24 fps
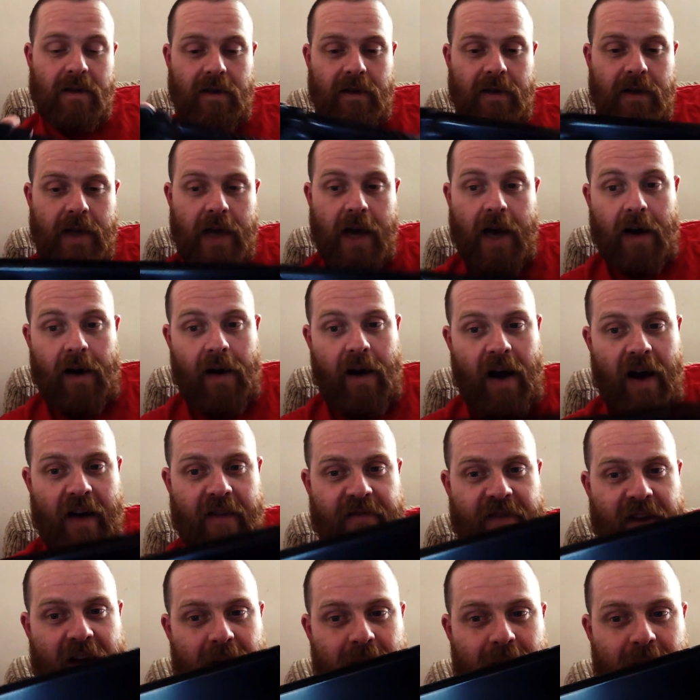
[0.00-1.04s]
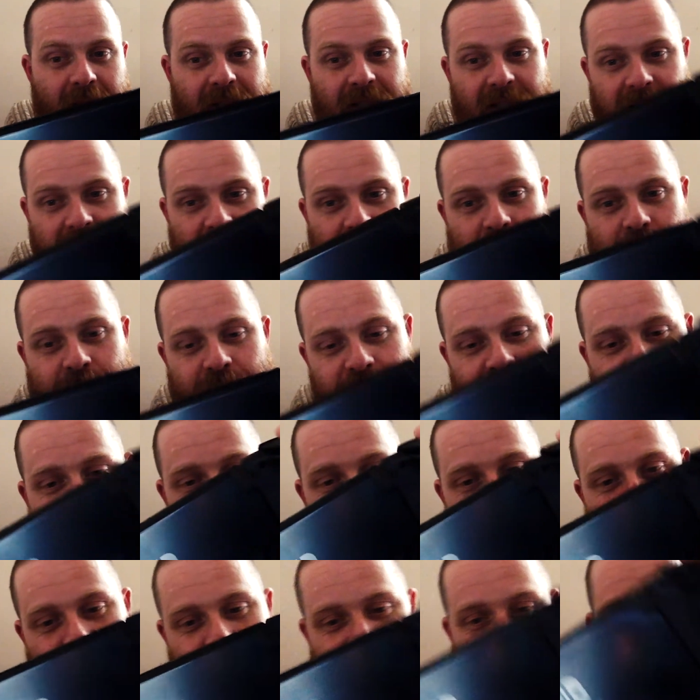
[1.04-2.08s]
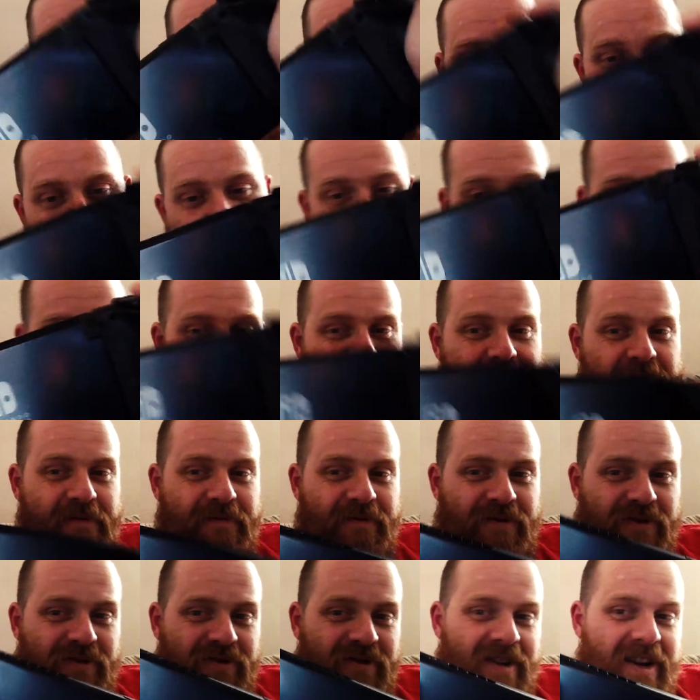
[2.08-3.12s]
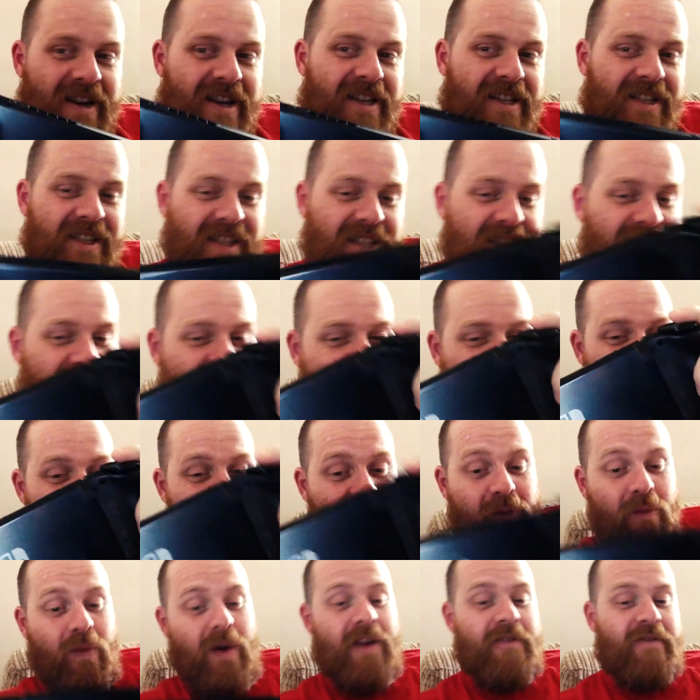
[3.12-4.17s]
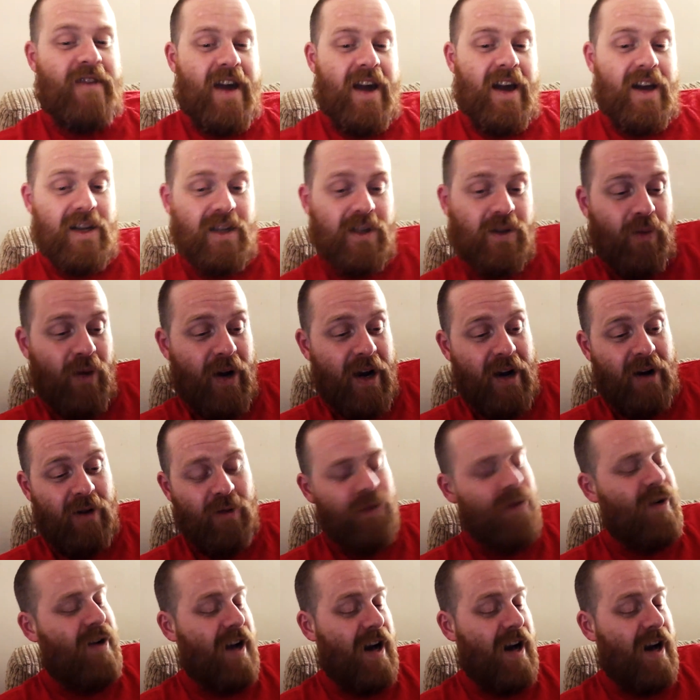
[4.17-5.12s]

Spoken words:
yeah, I found myself a bit of trying to steer with it as well.